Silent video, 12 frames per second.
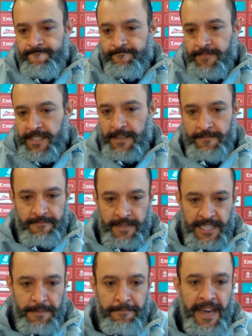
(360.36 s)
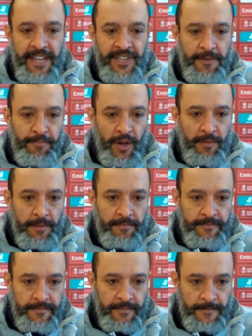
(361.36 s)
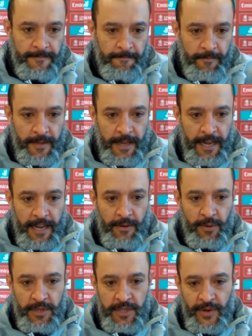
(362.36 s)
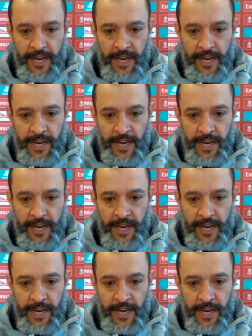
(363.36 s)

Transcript: It's a major problem. I will try